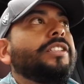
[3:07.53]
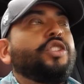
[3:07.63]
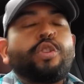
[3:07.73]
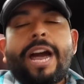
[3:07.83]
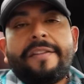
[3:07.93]

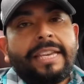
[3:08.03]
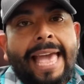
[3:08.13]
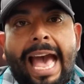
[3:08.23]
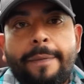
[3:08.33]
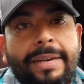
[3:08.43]
driving
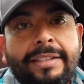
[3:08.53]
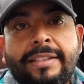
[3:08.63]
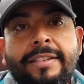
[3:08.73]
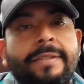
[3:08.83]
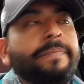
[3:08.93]

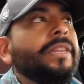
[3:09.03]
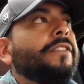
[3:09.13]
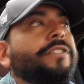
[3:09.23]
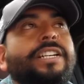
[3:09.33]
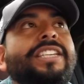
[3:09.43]
habits,
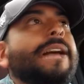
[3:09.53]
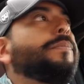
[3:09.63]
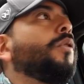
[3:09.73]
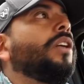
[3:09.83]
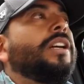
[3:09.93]
for
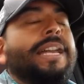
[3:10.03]
example.